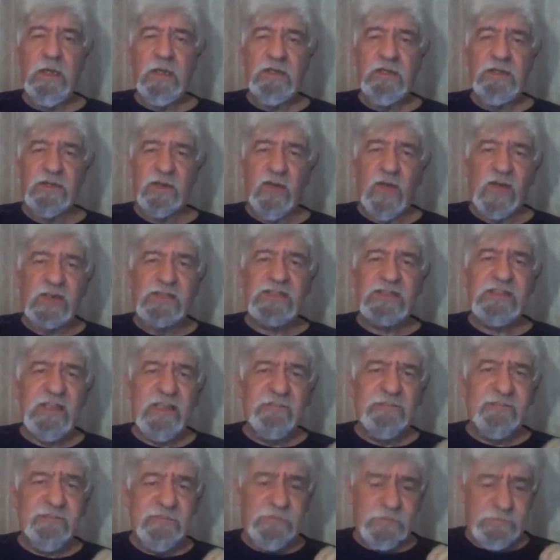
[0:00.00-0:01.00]
So God's
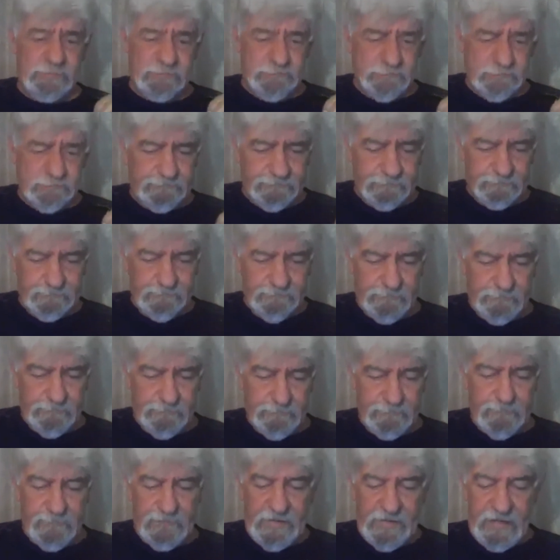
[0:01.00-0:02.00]
love
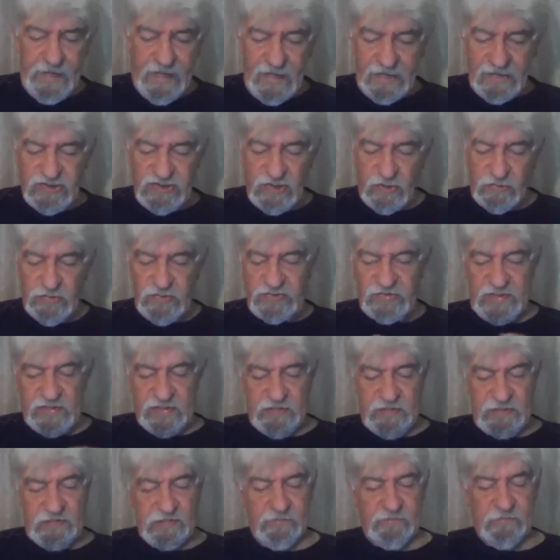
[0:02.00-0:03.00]
and Jonah's
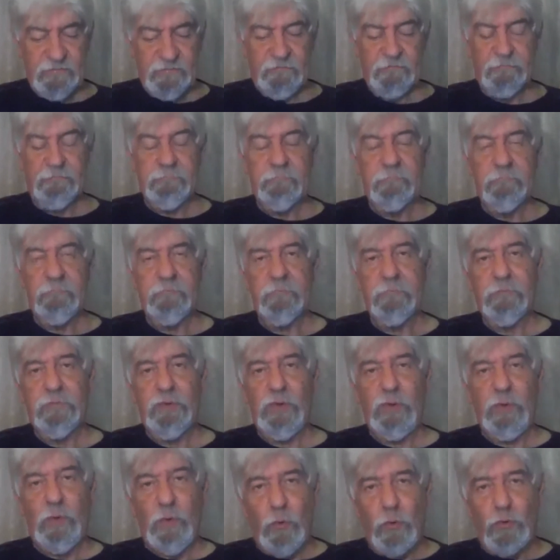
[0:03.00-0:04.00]
hate
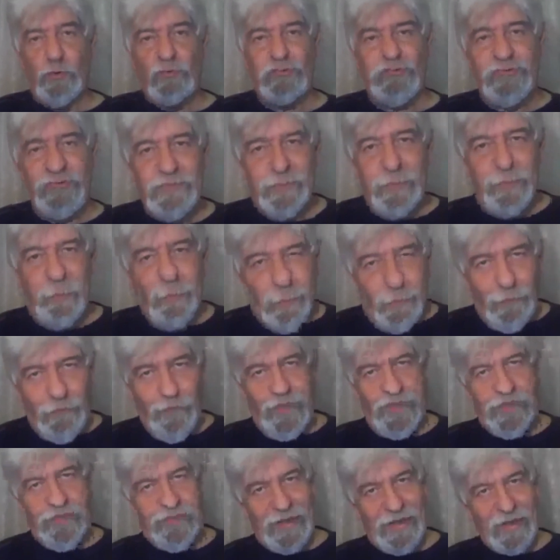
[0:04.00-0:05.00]
caused
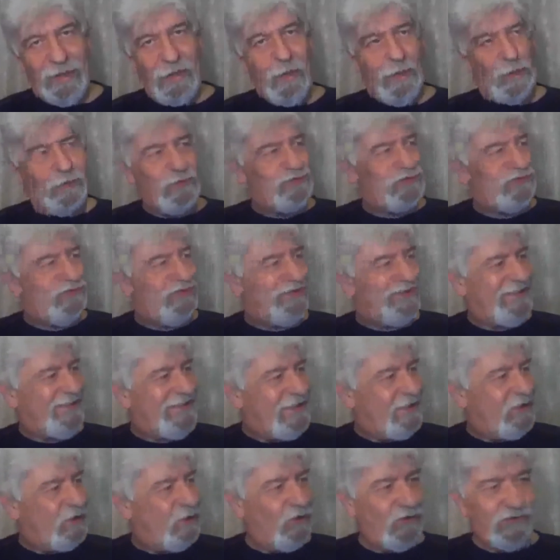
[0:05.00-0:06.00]
that caused an
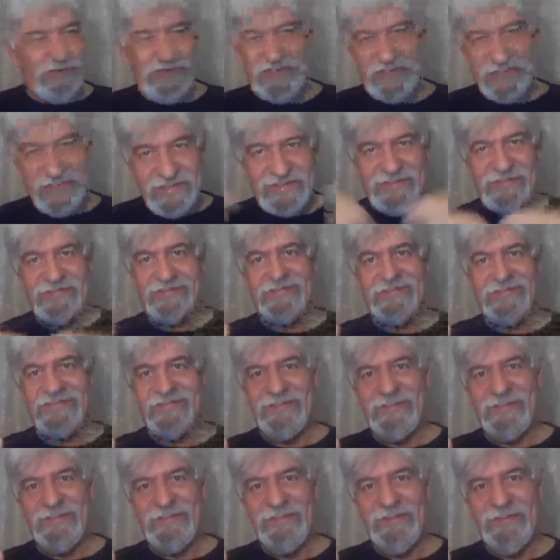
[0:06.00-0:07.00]
inconsistency
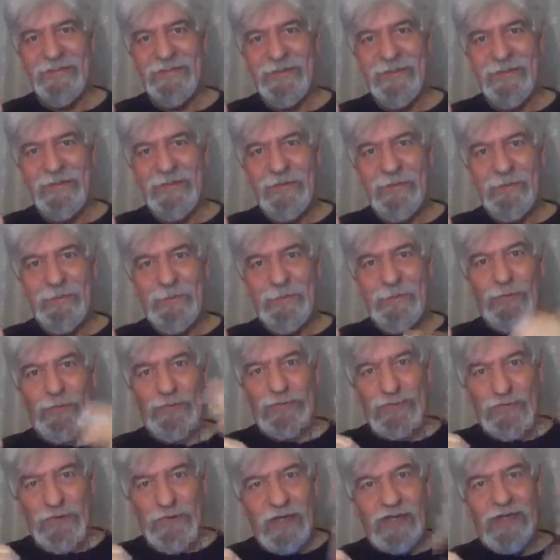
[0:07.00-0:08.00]

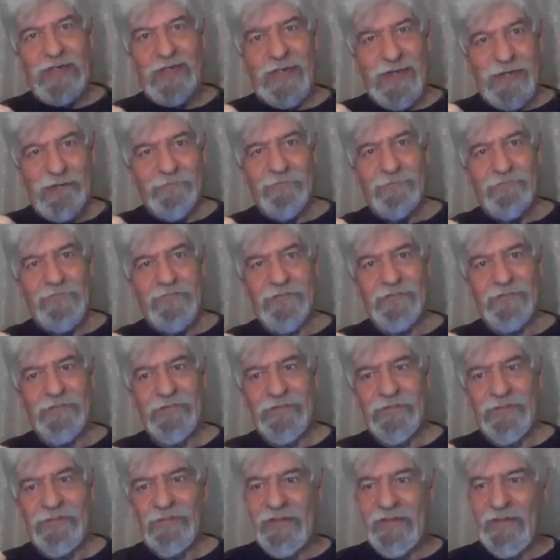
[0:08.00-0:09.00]
because God loved
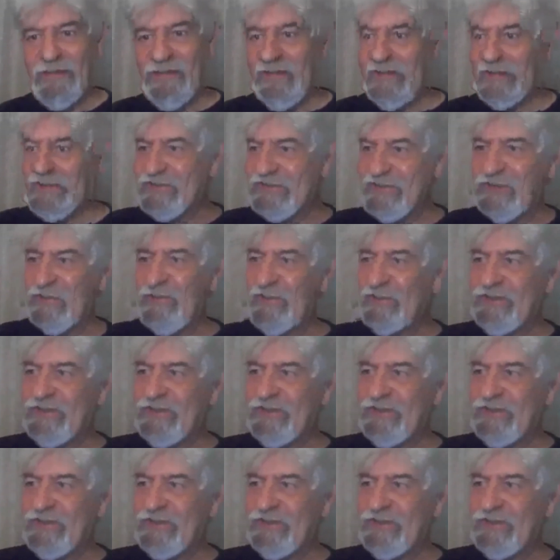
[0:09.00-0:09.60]
and Jonah